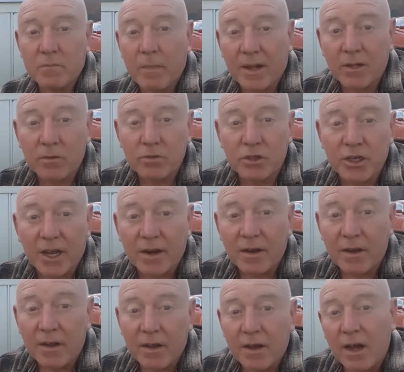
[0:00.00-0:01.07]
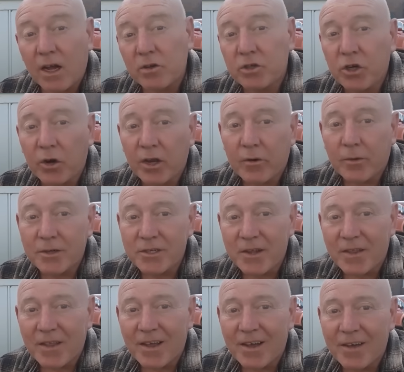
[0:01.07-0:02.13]
metal shed. I'll show you what's
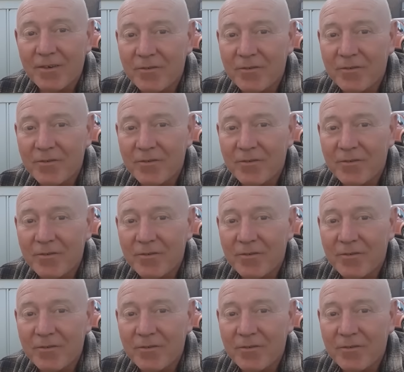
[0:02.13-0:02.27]
in there.